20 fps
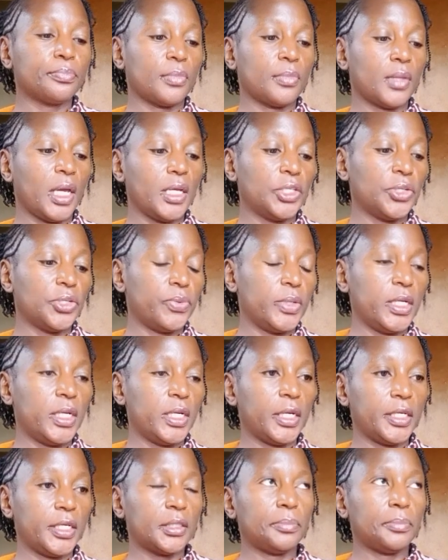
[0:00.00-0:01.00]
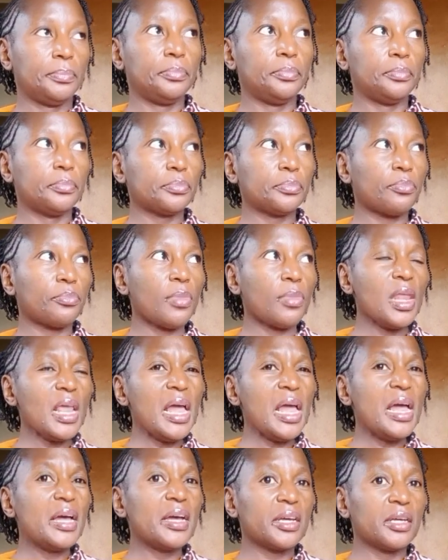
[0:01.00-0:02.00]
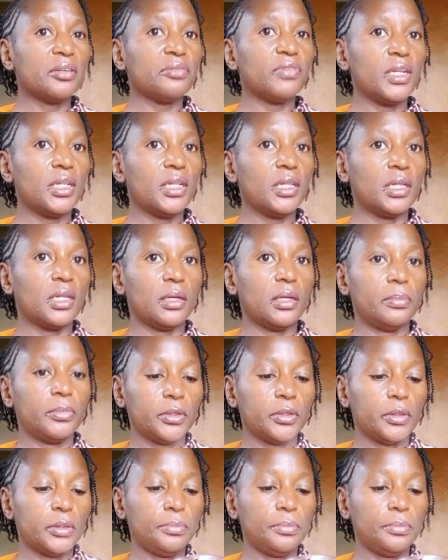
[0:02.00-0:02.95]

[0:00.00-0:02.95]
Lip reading: it's really nice. I can feel the lemon.